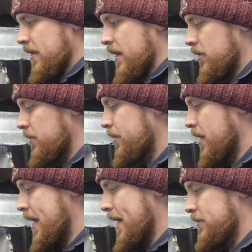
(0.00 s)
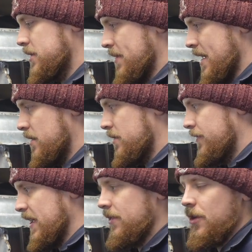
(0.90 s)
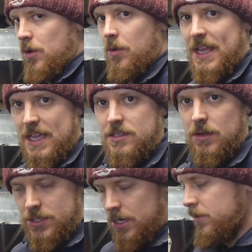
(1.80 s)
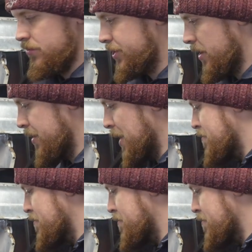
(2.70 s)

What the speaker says: of that up to make fitting the new one easier, which I will show you.